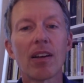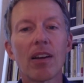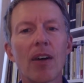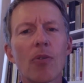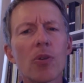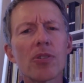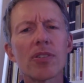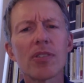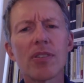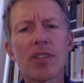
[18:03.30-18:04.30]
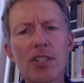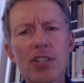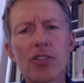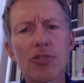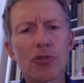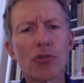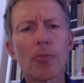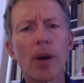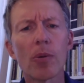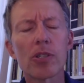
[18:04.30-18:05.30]
Of course, this isn't true
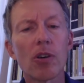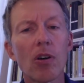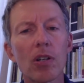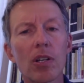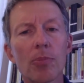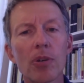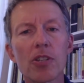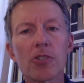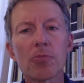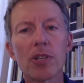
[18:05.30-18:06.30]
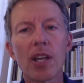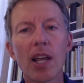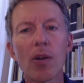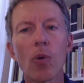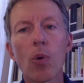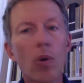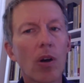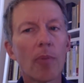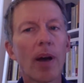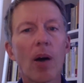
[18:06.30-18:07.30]
about what's called liberalism today, or
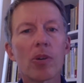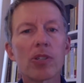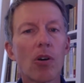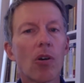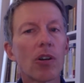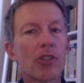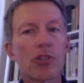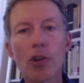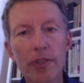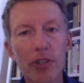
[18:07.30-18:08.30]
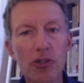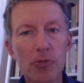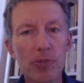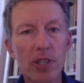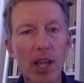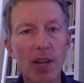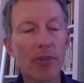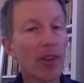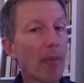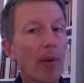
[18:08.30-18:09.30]
about what's called conservatism today,
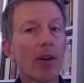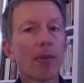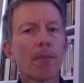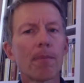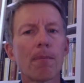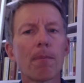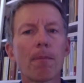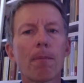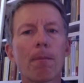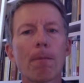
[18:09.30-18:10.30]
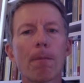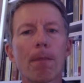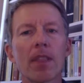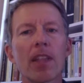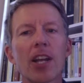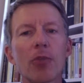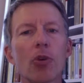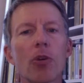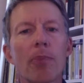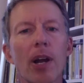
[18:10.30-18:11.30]
for that matter. Later, we'll
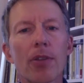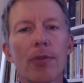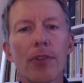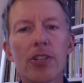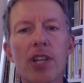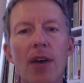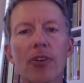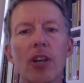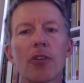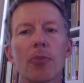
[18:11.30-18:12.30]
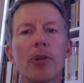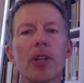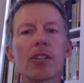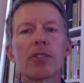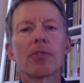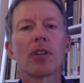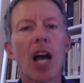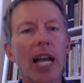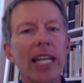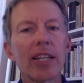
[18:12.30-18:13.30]
compare the philosophical underpinnings of
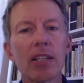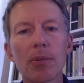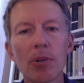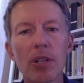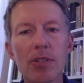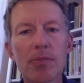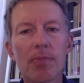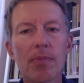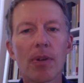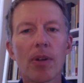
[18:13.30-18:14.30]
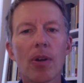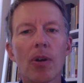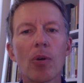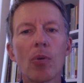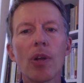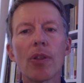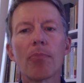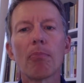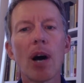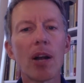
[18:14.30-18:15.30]
Lockean liberalism with
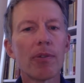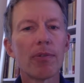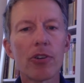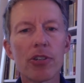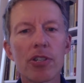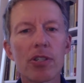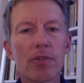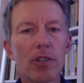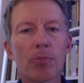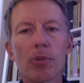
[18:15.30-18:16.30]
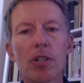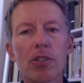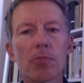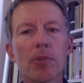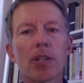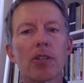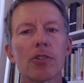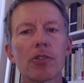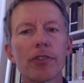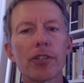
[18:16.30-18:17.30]
modern versions of liberalism and
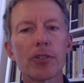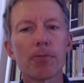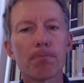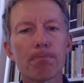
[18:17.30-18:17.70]
conservatism.